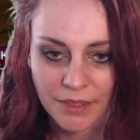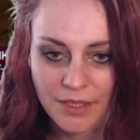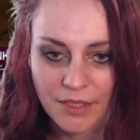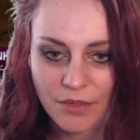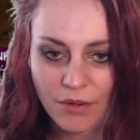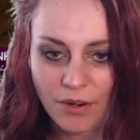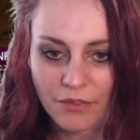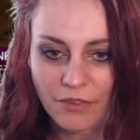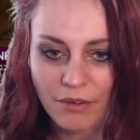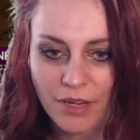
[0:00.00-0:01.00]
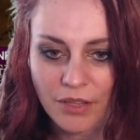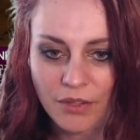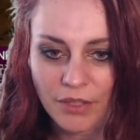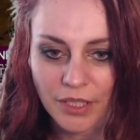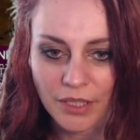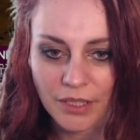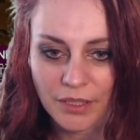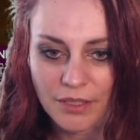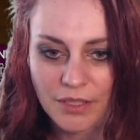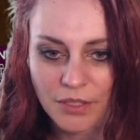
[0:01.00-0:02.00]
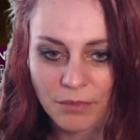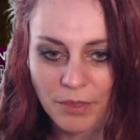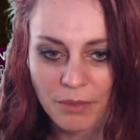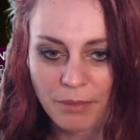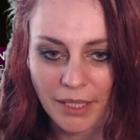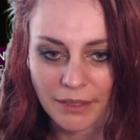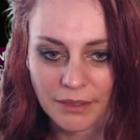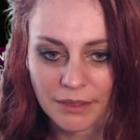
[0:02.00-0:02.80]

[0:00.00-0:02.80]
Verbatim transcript: You are very annoying, stupid bat.